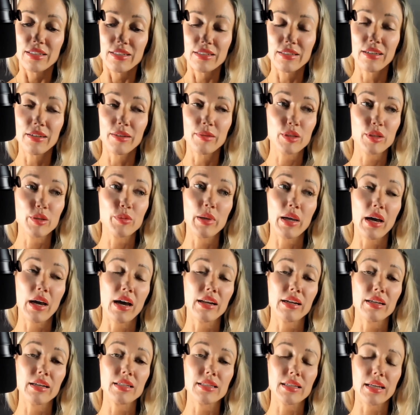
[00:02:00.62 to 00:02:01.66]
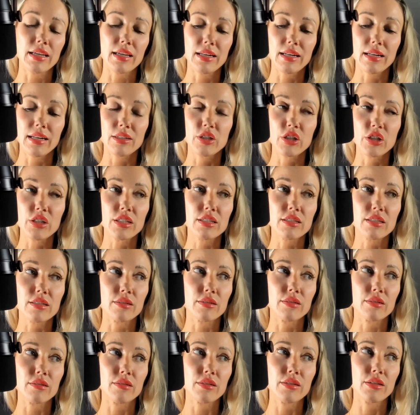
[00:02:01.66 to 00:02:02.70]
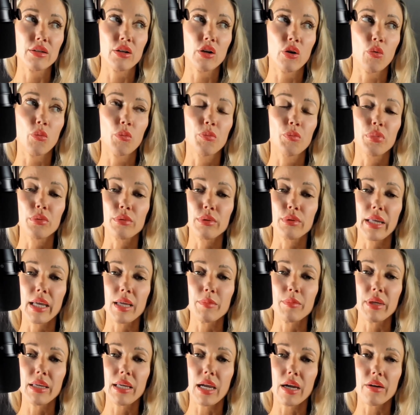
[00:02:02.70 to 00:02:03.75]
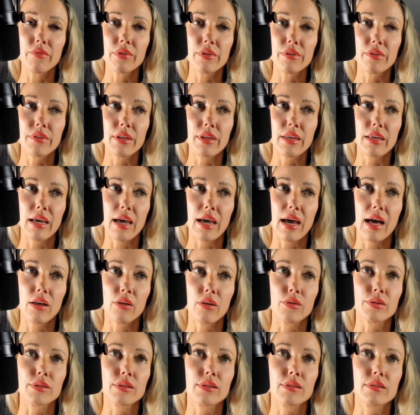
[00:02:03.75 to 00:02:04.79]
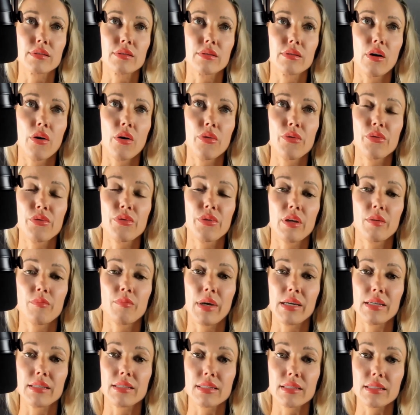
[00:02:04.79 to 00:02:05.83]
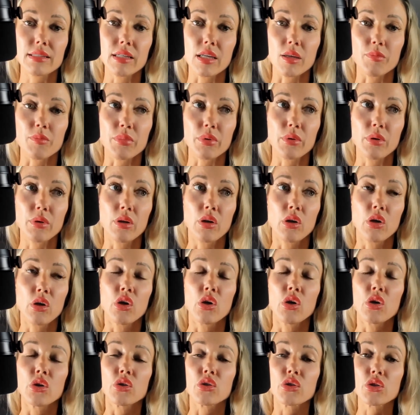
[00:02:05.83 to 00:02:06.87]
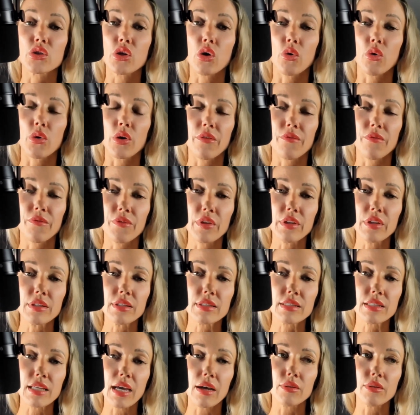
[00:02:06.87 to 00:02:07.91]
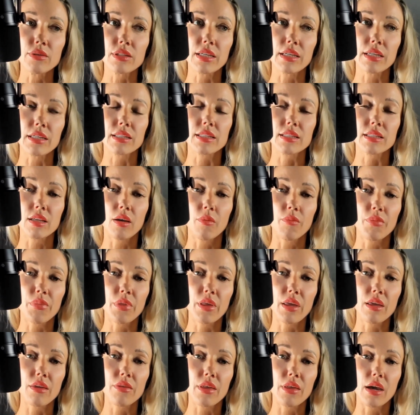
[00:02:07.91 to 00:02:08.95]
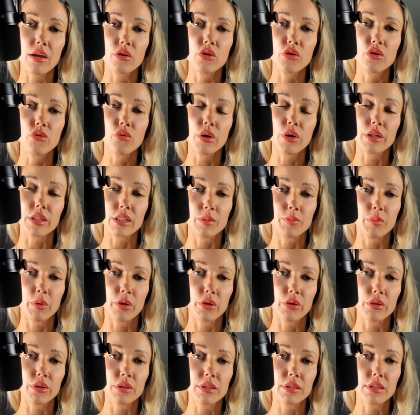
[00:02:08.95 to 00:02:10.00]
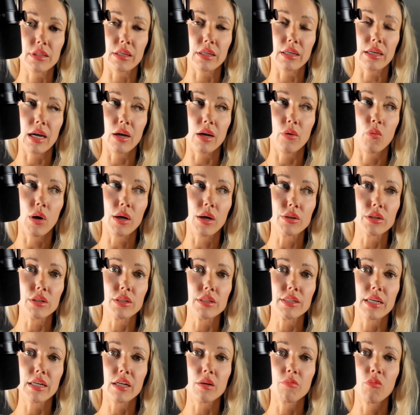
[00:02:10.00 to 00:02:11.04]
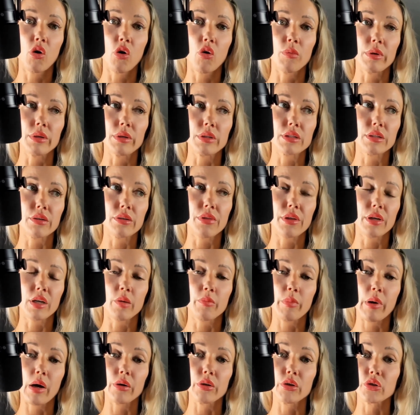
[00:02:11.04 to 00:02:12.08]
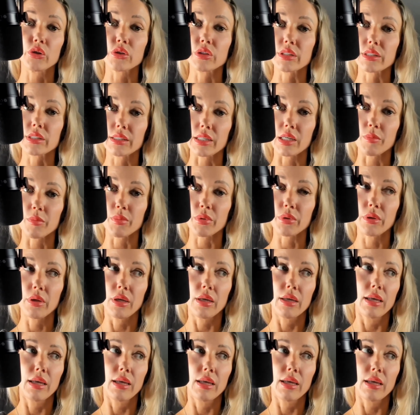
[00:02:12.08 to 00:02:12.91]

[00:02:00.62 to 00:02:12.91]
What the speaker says: to be honest, and just, blaming everything else other than my sleep. So if this sounds like something that you are experiencing, I want you to take a moment to think about your sleep